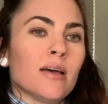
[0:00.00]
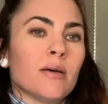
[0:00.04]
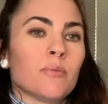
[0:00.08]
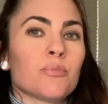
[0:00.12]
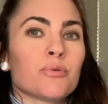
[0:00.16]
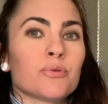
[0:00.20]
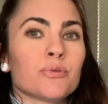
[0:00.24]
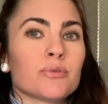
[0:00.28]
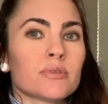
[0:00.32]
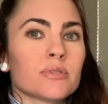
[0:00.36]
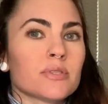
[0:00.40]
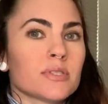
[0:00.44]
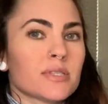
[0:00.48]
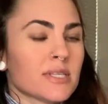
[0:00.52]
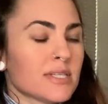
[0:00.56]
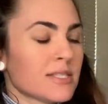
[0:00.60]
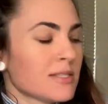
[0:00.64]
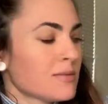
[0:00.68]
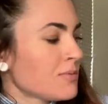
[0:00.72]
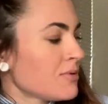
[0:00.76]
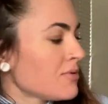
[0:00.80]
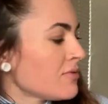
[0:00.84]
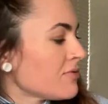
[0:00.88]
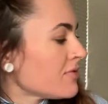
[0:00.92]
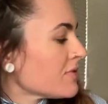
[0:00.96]
Bruce has
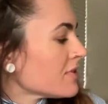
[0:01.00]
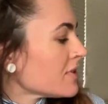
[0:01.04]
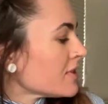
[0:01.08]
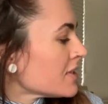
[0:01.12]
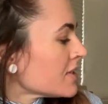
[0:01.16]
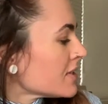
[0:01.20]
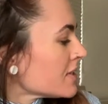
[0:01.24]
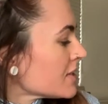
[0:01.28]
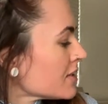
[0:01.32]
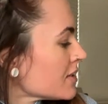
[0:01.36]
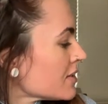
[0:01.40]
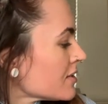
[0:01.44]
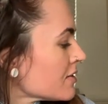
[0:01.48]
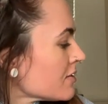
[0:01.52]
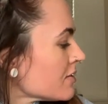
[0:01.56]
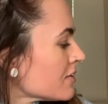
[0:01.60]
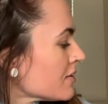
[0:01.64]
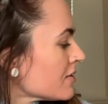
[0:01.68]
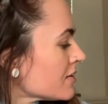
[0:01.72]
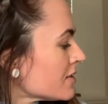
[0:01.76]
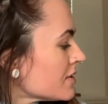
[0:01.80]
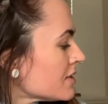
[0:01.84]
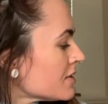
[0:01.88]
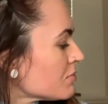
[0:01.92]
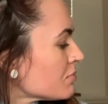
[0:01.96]
been feeling a
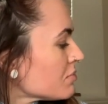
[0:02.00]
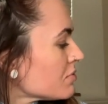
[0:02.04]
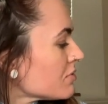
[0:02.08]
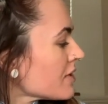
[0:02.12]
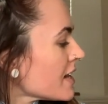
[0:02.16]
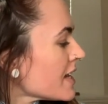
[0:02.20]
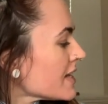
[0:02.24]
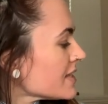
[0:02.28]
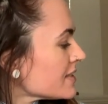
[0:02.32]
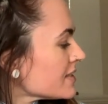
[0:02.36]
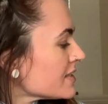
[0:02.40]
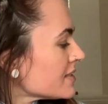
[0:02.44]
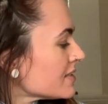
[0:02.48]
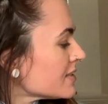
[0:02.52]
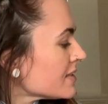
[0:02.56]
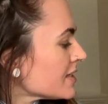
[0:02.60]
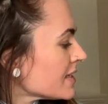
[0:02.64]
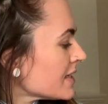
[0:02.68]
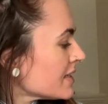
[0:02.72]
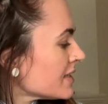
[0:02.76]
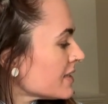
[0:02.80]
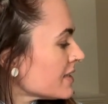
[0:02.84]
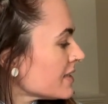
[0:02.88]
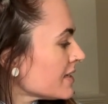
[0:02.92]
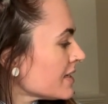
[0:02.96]
little depressed
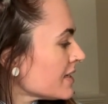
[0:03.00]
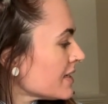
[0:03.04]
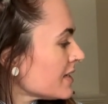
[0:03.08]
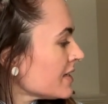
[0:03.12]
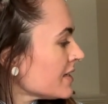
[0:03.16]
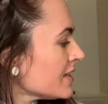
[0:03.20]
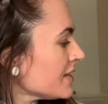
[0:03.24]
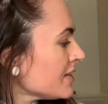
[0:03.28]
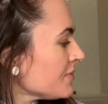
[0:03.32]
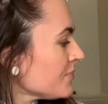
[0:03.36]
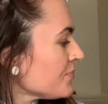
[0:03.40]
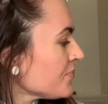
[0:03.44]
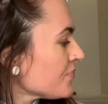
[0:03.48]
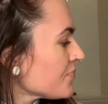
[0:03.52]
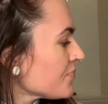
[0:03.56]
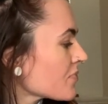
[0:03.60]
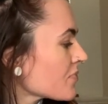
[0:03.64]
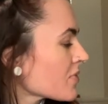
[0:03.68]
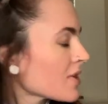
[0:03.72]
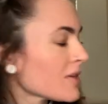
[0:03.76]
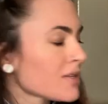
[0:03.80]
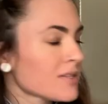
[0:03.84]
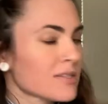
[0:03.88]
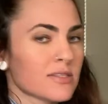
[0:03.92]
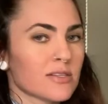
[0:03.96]
lately,
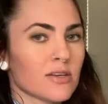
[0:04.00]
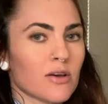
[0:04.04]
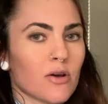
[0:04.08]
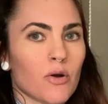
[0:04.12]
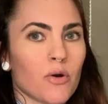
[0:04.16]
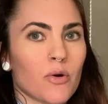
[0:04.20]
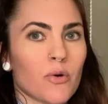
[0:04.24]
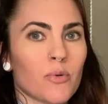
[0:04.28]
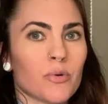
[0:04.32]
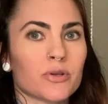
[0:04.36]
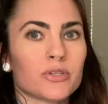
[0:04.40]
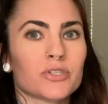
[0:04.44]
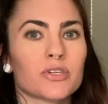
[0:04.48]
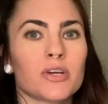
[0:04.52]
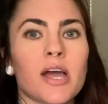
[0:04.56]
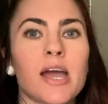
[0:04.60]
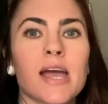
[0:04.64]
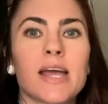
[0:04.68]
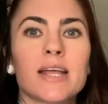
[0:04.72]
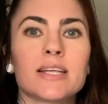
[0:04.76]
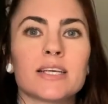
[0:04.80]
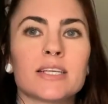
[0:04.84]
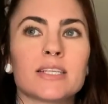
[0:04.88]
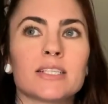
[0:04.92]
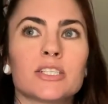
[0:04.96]
so we're
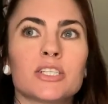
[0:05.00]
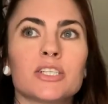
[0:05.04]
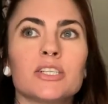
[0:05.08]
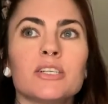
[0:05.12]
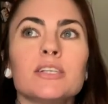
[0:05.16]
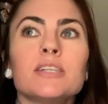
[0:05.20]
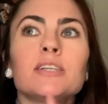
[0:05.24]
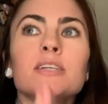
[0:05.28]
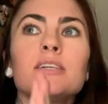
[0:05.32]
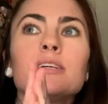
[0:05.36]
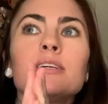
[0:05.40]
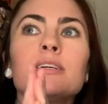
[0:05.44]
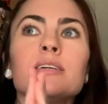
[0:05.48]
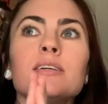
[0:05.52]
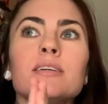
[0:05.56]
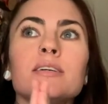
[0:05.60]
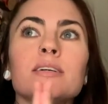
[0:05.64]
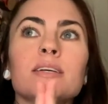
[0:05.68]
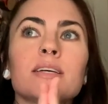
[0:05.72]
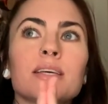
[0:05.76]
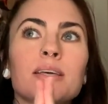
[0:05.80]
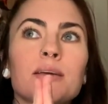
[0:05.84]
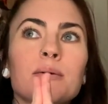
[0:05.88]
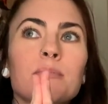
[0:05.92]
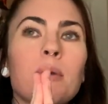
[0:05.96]
trying to cheer
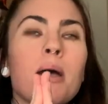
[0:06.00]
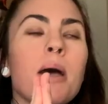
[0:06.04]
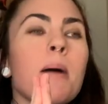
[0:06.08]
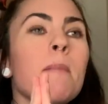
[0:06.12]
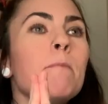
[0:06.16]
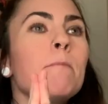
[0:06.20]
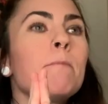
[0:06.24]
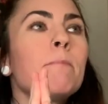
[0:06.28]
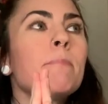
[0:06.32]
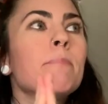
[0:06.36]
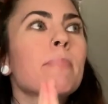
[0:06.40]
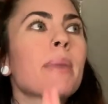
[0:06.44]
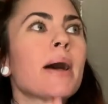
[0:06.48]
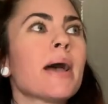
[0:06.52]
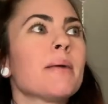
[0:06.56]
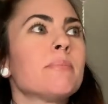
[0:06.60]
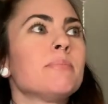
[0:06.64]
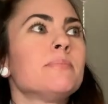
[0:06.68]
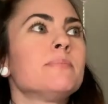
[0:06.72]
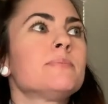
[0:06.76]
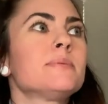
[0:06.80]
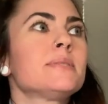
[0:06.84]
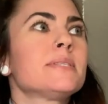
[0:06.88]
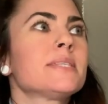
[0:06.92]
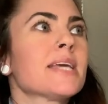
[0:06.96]
him up by
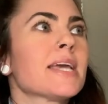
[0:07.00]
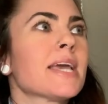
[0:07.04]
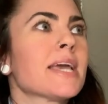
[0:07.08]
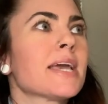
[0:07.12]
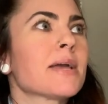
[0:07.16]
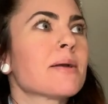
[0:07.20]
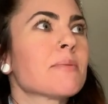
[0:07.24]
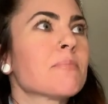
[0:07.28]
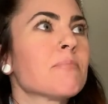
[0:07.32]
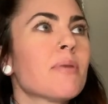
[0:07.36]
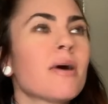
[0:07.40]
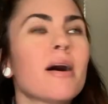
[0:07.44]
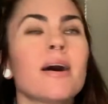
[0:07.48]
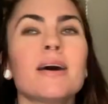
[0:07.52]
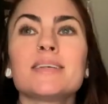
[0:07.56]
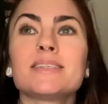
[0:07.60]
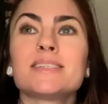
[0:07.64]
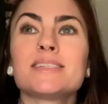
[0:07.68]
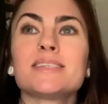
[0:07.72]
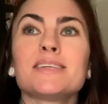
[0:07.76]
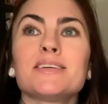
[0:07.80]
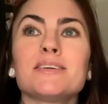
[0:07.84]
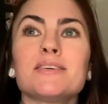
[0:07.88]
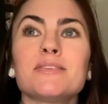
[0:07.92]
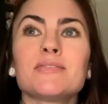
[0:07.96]
staying
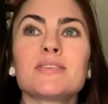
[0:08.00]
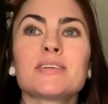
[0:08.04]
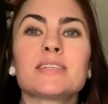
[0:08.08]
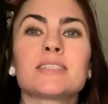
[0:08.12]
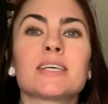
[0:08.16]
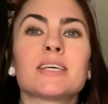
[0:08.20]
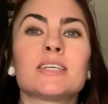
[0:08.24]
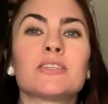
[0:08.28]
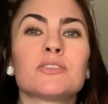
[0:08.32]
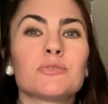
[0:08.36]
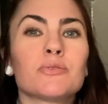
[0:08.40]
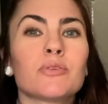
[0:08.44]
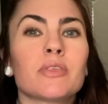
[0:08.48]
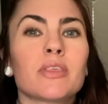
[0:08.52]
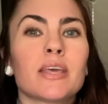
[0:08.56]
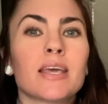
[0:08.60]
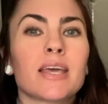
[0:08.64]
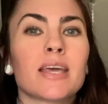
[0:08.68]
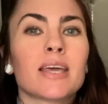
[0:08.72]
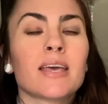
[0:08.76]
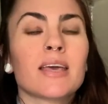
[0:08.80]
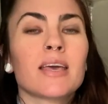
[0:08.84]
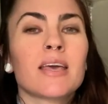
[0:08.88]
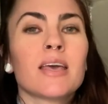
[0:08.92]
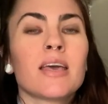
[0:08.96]
positive because I do
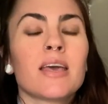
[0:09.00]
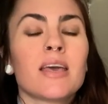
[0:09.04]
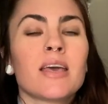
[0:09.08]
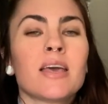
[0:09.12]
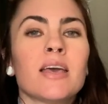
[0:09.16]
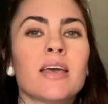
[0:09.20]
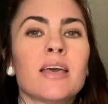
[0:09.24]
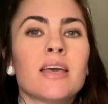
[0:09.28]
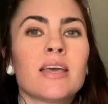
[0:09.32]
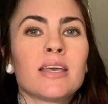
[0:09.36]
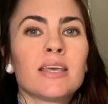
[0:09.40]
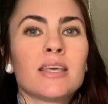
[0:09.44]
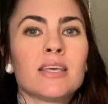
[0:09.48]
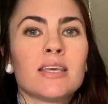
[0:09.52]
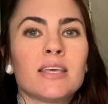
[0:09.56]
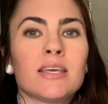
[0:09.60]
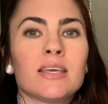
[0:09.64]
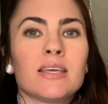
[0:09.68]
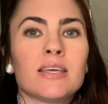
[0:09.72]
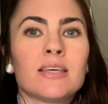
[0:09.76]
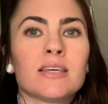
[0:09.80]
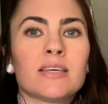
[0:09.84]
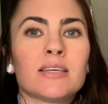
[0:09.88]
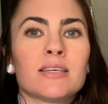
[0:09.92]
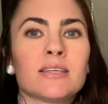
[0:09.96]
think
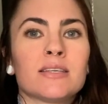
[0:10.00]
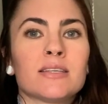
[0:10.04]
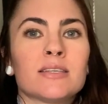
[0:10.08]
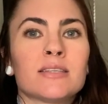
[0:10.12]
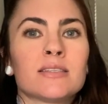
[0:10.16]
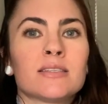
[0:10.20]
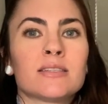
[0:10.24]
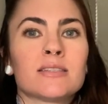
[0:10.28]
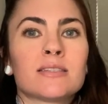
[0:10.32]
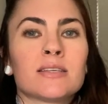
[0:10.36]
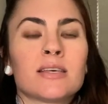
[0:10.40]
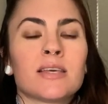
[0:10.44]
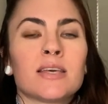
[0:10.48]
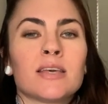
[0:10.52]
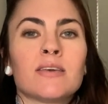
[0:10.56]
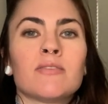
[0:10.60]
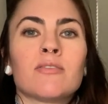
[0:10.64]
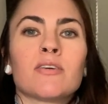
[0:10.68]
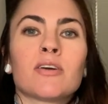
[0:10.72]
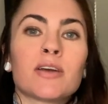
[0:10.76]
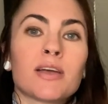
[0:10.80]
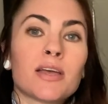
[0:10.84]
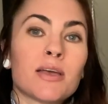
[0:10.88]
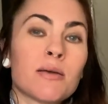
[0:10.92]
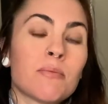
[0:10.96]
he is a
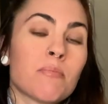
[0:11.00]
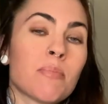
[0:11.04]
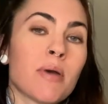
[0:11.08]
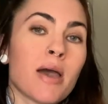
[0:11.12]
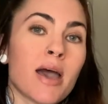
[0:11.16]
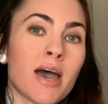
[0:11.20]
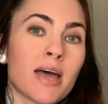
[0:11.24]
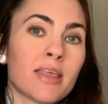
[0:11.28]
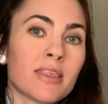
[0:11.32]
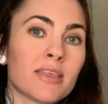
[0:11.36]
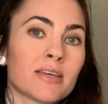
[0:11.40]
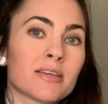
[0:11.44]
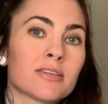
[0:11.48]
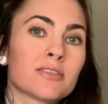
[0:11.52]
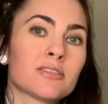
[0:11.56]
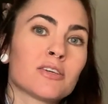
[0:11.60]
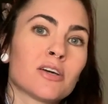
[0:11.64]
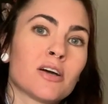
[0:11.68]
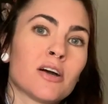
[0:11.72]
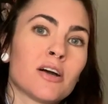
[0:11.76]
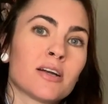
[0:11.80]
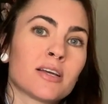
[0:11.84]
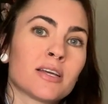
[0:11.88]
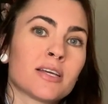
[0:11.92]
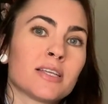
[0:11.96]
very empathic
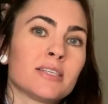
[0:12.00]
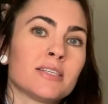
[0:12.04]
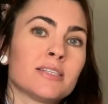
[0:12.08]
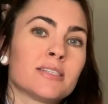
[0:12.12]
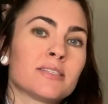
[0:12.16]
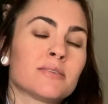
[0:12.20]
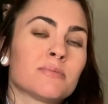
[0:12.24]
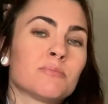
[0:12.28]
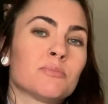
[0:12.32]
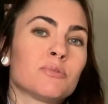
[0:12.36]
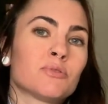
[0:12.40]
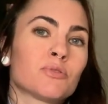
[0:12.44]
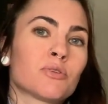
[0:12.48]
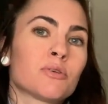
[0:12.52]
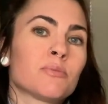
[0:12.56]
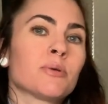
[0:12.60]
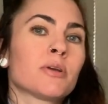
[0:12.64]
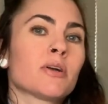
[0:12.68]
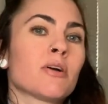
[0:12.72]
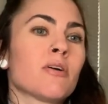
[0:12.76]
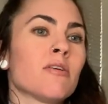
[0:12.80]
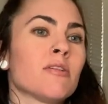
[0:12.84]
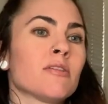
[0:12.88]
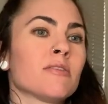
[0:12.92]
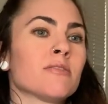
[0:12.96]
dog and he's
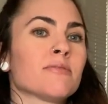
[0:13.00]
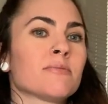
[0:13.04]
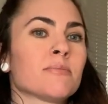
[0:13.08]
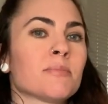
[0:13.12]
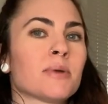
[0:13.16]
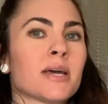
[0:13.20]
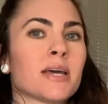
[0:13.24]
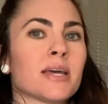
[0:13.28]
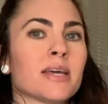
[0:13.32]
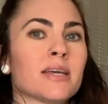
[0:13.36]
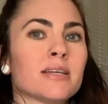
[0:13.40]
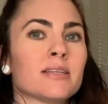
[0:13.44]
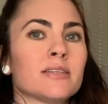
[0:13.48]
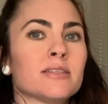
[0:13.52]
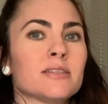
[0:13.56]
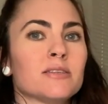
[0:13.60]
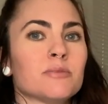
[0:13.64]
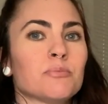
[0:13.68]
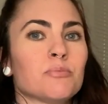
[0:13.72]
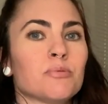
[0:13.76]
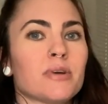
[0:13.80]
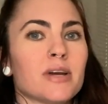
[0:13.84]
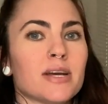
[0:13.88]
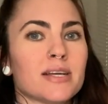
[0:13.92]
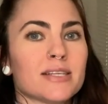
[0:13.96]
absorbing all of my
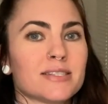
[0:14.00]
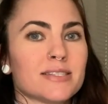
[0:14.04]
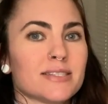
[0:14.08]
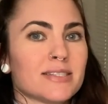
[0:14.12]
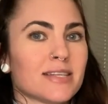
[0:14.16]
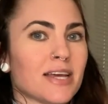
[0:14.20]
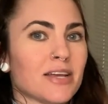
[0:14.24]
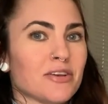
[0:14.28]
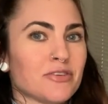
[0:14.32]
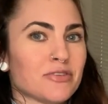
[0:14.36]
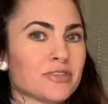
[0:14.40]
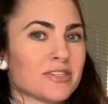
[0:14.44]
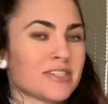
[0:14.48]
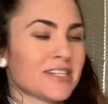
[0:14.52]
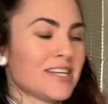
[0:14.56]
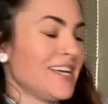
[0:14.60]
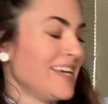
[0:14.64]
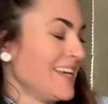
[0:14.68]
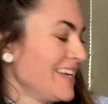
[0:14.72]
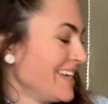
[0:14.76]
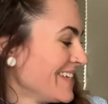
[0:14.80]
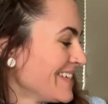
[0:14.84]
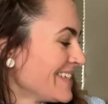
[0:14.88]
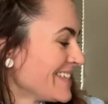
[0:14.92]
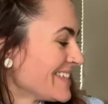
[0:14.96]
depressed
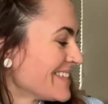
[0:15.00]
energy.